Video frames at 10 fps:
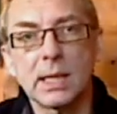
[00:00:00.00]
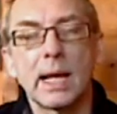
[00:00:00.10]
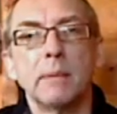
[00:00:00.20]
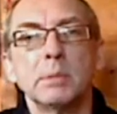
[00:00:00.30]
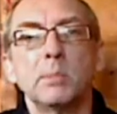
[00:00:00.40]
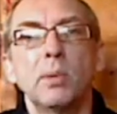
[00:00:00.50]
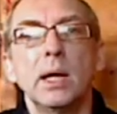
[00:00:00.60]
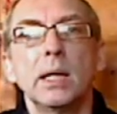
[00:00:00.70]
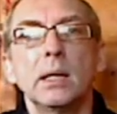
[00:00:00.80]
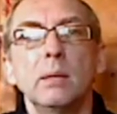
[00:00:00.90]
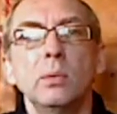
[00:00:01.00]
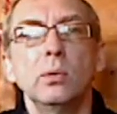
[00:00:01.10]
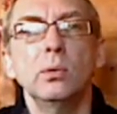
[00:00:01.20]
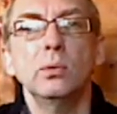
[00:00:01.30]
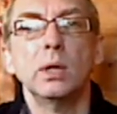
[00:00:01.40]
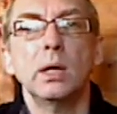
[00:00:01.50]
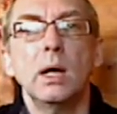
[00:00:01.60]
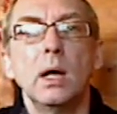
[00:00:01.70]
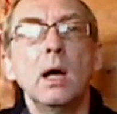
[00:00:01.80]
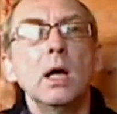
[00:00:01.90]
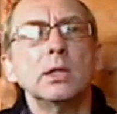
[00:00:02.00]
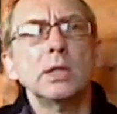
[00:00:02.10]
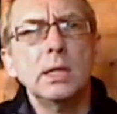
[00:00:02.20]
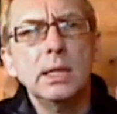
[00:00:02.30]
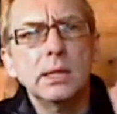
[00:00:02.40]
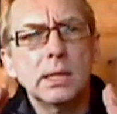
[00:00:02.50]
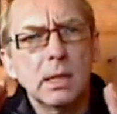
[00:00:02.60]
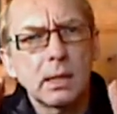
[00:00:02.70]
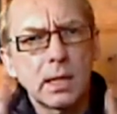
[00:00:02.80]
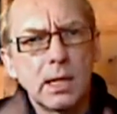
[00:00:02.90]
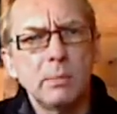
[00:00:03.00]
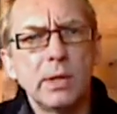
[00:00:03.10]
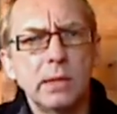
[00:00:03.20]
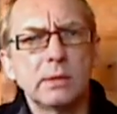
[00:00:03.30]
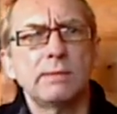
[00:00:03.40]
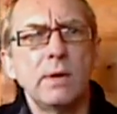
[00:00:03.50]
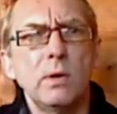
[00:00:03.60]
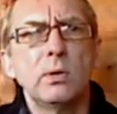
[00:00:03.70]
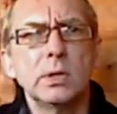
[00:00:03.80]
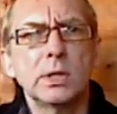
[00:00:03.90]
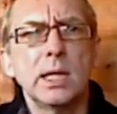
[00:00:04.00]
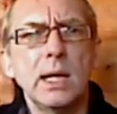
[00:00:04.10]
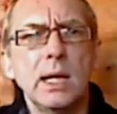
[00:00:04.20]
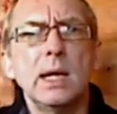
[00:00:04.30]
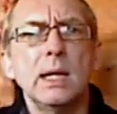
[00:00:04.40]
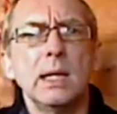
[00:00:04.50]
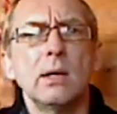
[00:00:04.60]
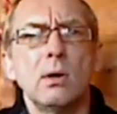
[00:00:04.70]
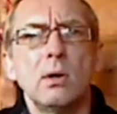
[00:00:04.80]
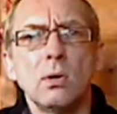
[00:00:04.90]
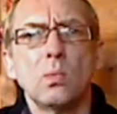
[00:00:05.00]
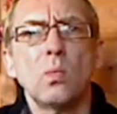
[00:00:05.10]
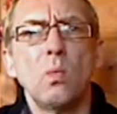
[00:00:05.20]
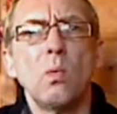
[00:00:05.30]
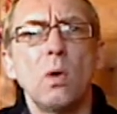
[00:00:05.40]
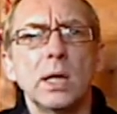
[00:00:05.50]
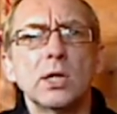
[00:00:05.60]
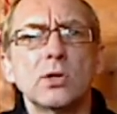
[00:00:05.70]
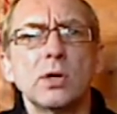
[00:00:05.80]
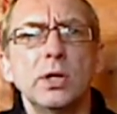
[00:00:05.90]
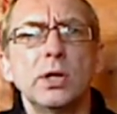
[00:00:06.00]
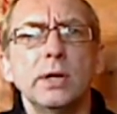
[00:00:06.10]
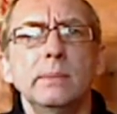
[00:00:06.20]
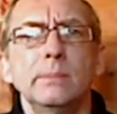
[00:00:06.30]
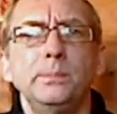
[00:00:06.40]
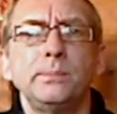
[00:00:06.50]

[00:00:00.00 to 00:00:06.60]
they kept breaking the mood. So you need to kind of keep things focused in on what you're trying to do.